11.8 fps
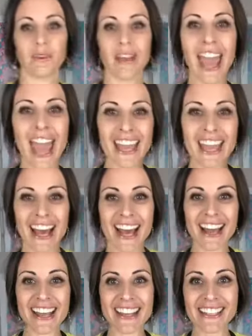Hey
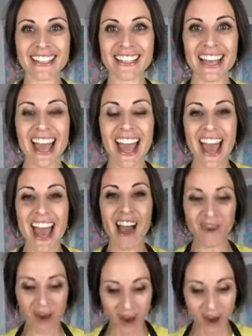guys,
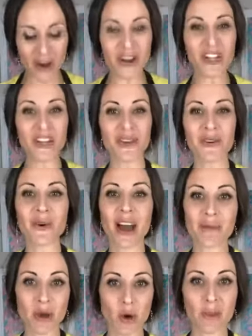how are you?
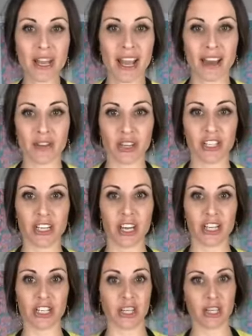I'm hoping I have a good
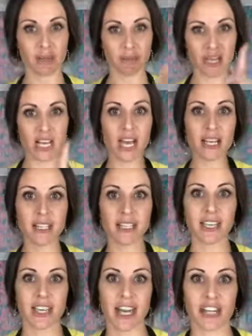connection because
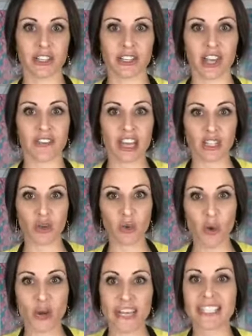I just got that little
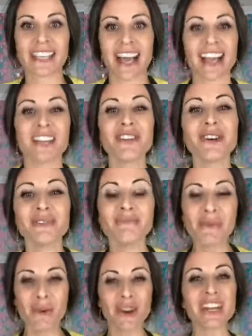warning sign. Good
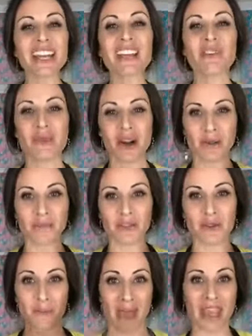morning. Welcome
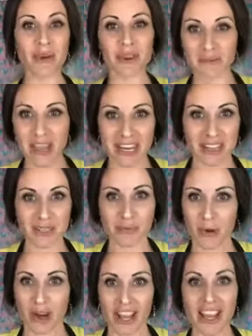to Make It with Mandy this
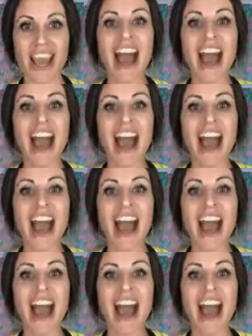morning.